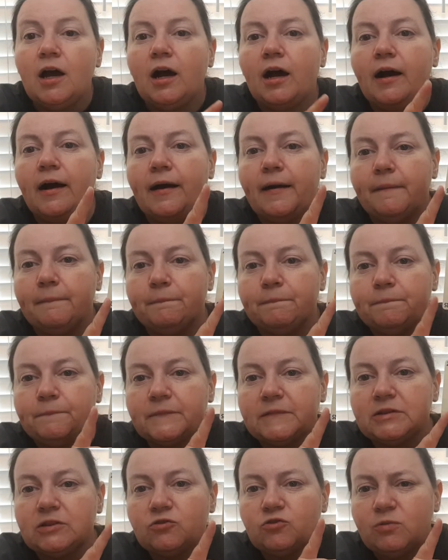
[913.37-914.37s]
Um,
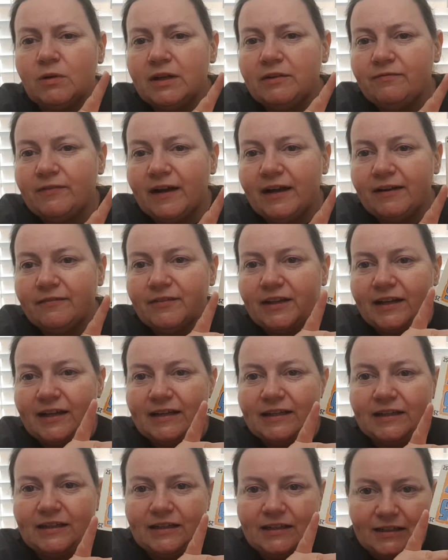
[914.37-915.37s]
so 25,
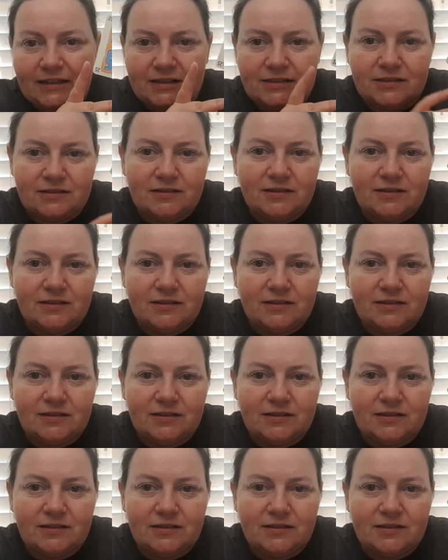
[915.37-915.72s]
that is,